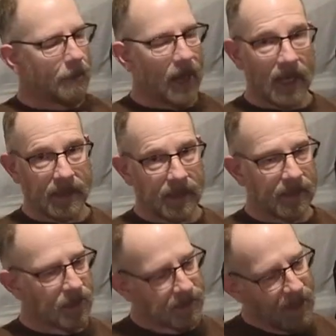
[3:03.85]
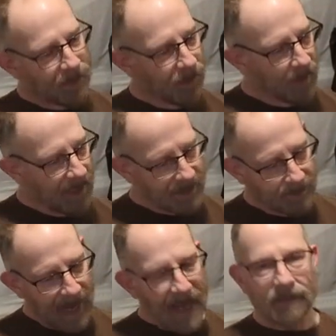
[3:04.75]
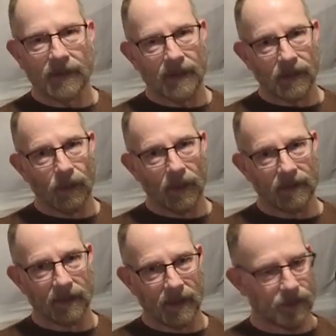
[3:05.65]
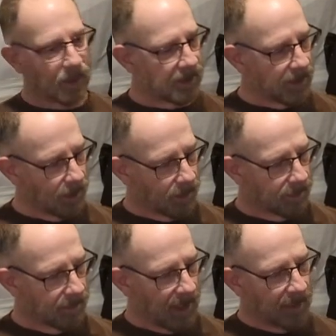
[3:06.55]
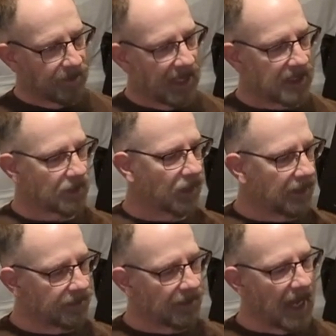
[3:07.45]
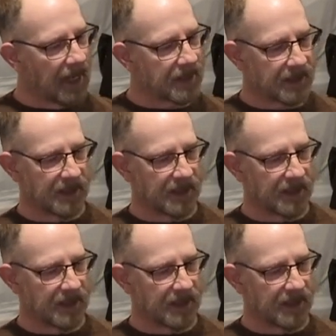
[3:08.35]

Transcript: But there's enough room on this baffle to do other things with too, like bass reflex.